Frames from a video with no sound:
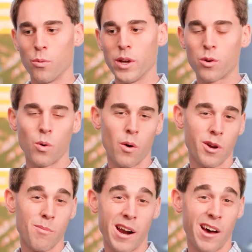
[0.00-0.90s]
We quoted
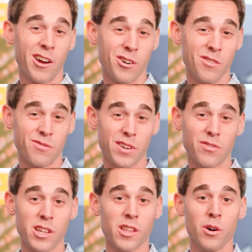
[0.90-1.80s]
about
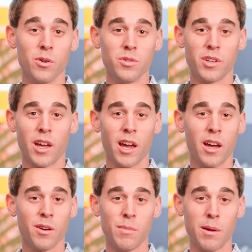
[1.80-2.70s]
150 of those,
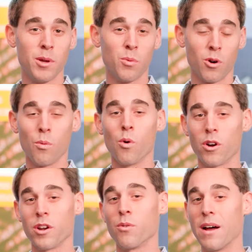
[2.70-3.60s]
and maybe were
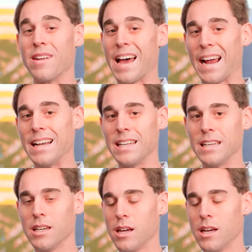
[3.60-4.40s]
awarded around 90